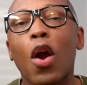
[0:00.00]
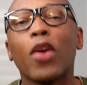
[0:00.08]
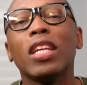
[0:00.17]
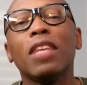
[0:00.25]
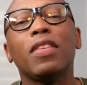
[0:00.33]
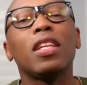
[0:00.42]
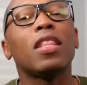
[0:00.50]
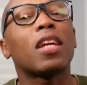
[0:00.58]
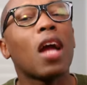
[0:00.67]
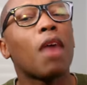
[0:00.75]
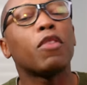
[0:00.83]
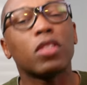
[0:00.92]
aren't even in the
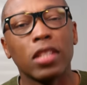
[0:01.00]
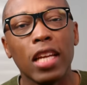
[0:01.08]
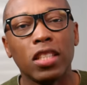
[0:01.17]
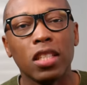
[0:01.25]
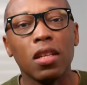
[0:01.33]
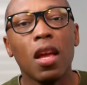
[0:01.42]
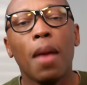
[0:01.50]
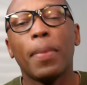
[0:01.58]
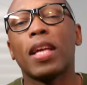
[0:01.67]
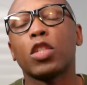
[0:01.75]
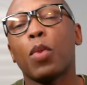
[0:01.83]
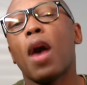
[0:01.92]
conversation
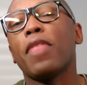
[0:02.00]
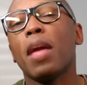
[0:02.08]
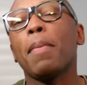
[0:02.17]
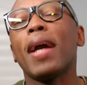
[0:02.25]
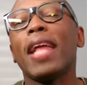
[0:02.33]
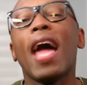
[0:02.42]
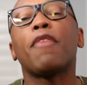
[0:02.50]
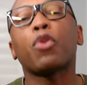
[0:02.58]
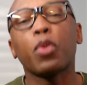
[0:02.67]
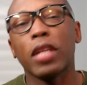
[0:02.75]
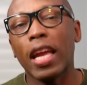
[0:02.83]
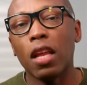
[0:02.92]
because while they might have
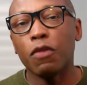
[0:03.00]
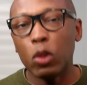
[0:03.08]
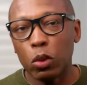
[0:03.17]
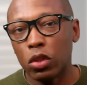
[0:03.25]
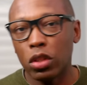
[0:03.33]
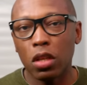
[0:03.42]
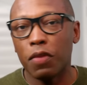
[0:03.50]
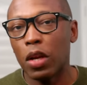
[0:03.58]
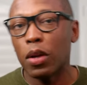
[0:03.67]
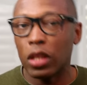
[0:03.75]
creative uses of their